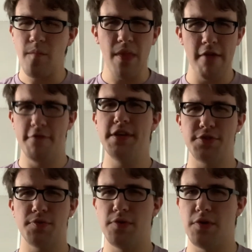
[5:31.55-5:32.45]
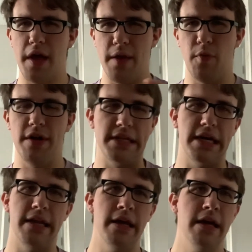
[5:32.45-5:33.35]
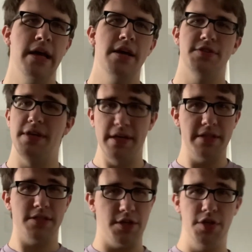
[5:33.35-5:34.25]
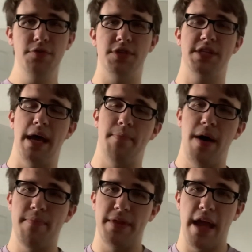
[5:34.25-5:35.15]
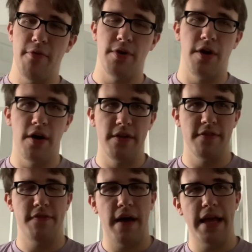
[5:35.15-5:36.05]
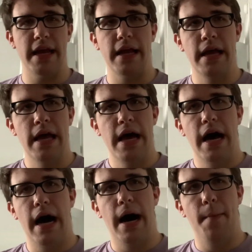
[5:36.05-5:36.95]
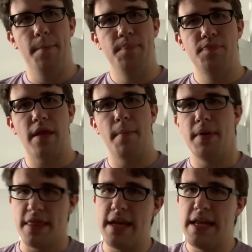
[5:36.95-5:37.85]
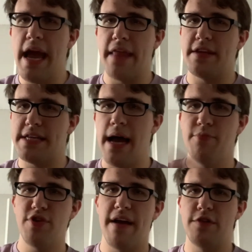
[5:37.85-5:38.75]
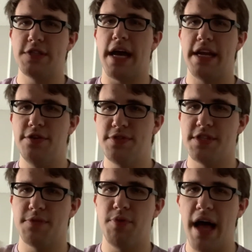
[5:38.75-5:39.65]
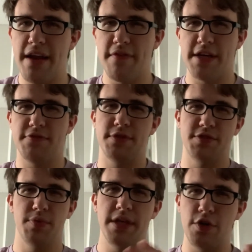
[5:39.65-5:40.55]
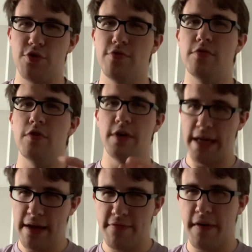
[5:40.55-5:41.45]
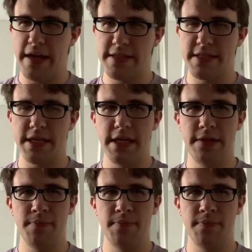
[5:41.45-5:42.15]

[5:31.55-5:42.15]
visceral and well done. So it's a huge step up in that regard in the fighting. But then, yeah, the time travel is kind of used as a plot device for these really cool looking fight scene